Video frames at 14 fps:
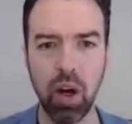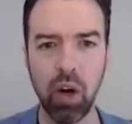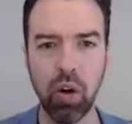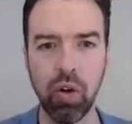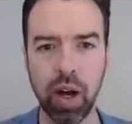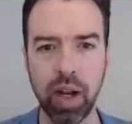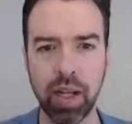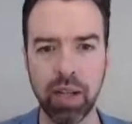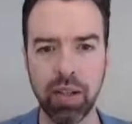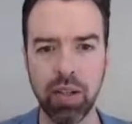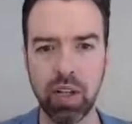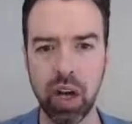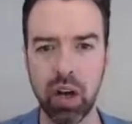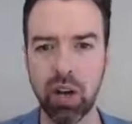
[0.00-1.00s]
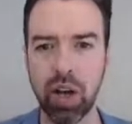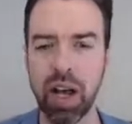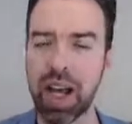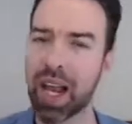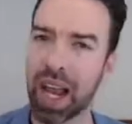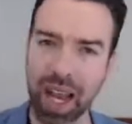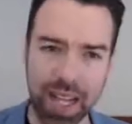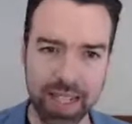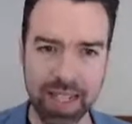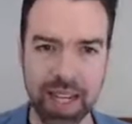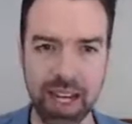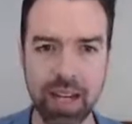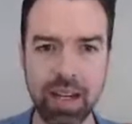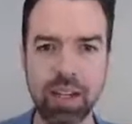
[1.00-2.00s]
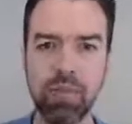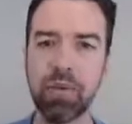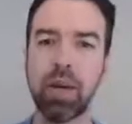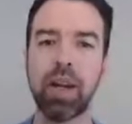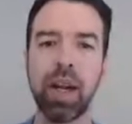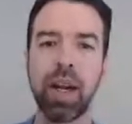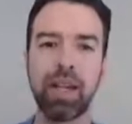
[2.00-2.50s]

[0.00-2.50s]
Alrighty, so let's get into it.